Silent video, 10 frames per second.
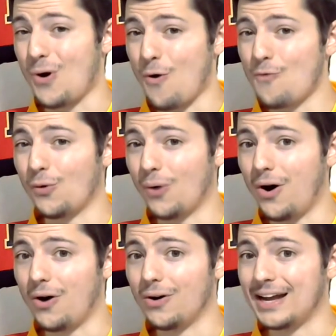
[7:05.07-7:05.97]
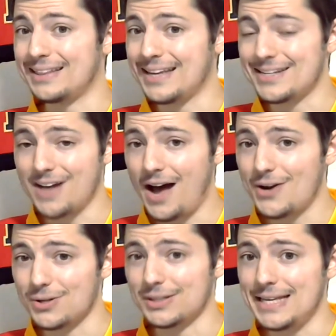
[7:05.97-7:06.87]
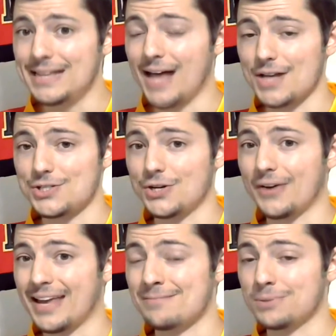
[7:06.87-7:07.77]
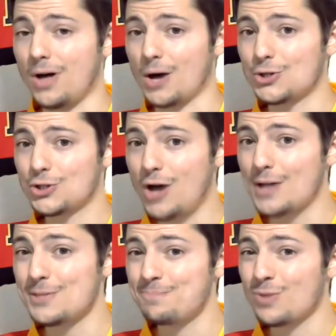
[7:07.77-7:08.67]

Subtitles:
overall in the entire league last year in block shots,